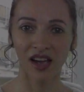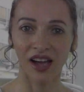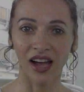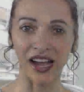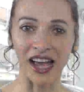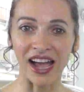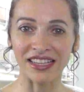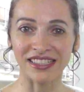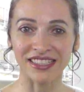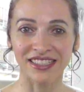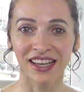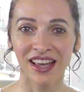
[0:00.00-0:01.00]
Hi
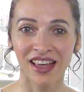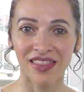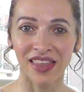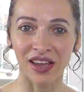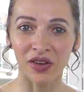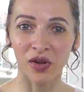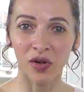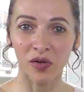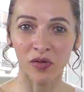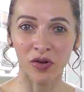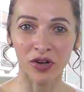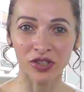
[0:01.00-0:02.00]
guys, thank you all
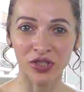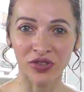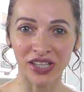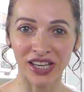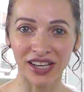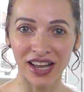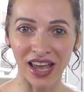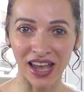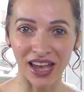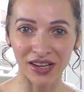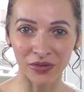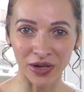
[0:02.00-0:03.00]
for tuning in
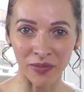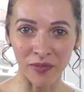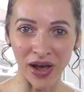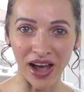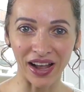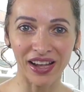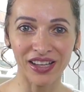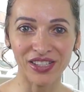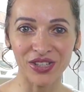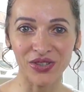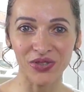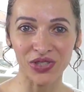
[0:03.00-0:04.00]
and welcome back
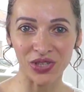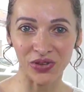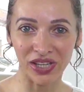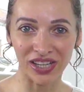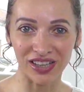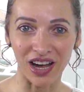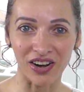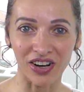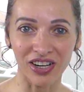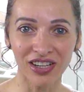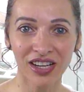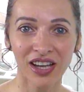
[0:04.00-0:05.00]
to Sewing
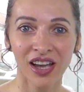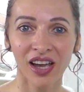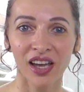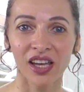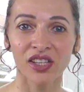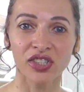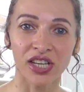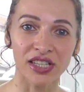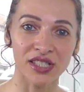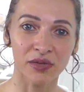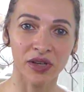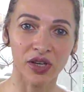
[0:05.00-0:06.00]
Clara. In
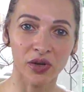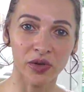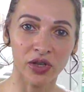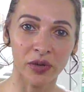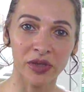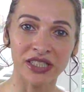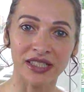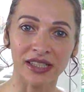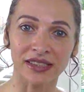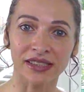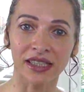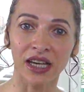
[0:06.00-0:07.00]
today's video, we're going to be
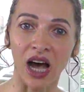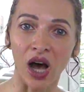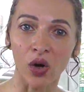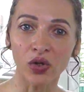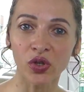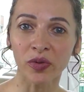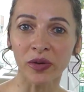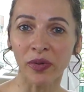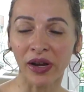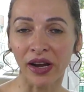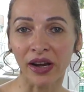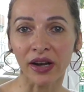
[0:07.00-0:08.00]
discussing how to
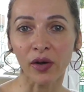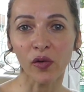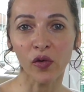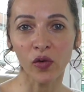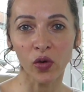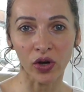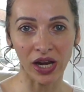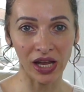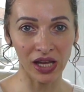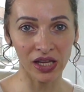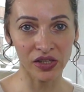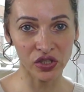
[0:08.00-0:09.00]
prepare for
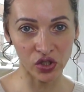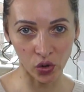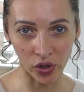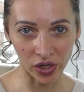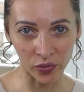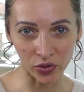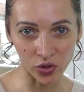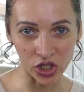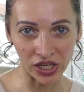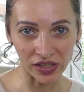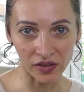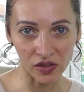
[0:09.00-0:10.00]
a sewing
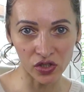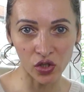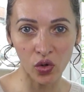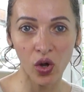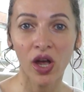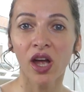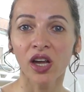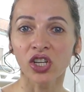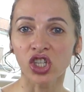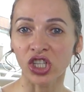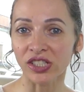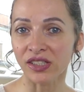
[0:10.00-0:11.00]
project. So
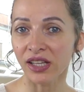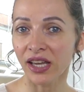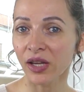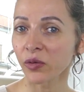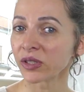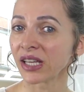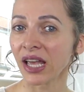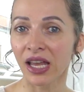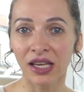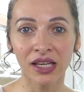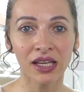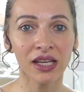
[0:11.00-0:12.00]
just like with
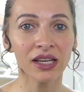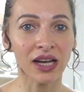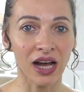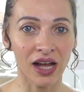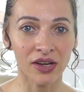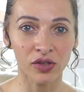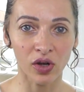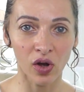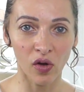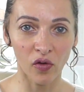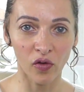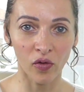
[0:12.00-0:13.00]
any kind
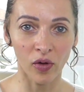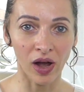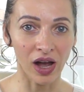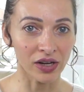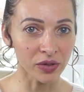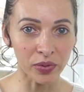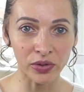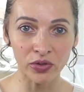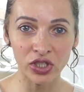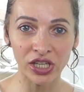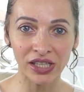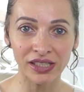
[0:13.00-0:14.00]
of other
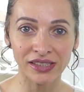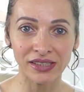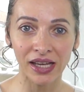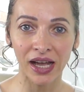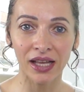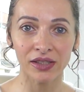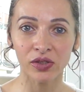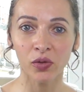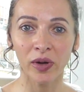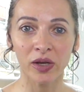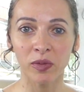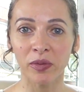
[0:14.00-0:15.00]
projects that you
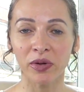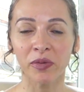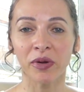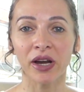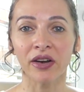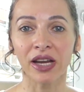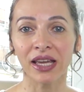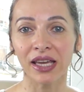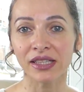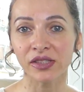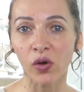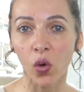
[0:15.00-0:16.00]
might be preparing,
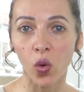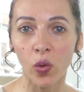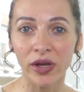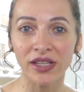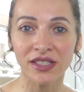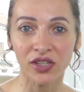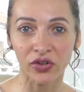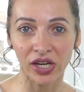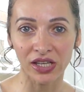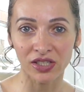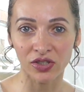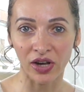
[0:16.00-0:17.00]
it's always
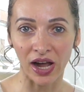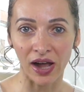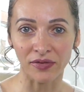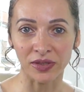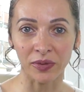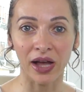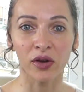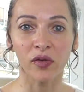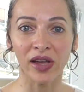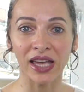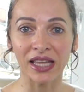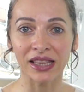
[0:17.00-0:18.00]
great to have some kind of
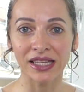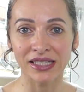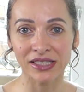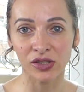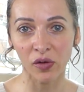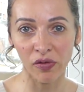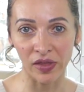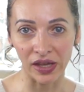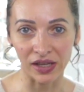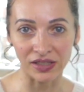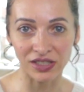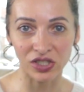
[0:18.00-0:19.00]
a list of
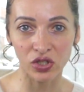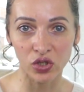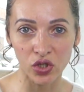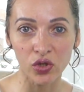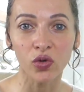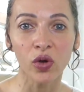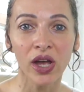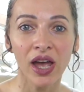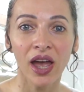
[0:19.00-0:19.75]
things to do.